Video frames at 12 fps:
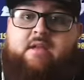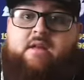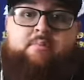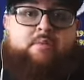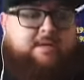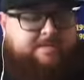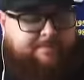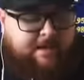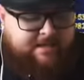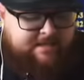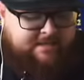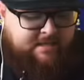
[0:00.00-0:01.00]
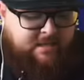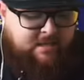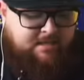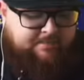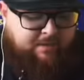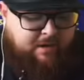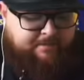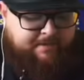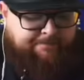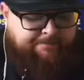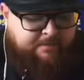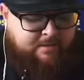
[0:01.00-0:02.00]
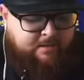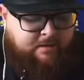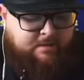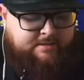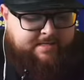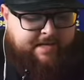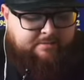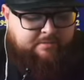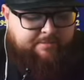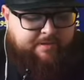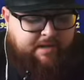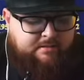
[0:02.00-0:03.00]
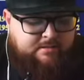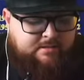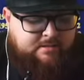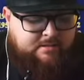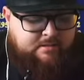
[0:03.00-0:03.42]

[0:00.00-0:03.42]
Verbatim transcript: on the plus minus department, 10 rebounds,